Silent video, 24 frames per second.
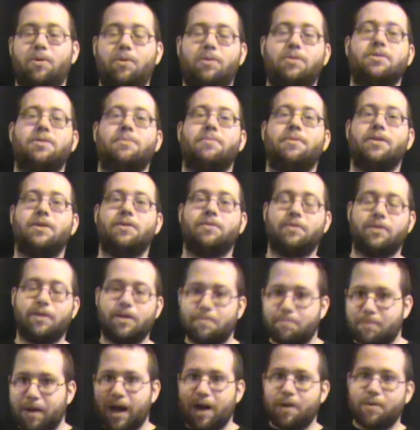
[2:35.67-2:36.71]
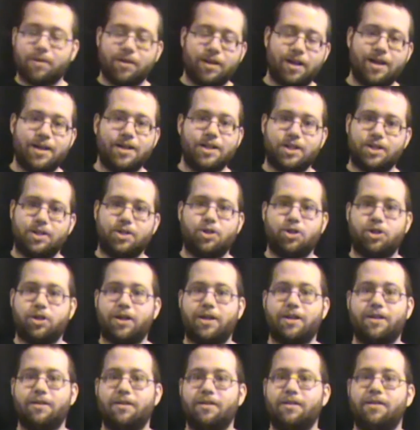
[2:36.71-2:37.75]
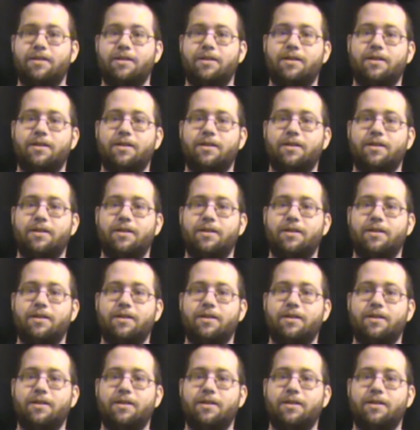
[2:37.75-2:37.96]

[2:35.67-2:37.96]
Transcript: poles up there for like power lines and shit.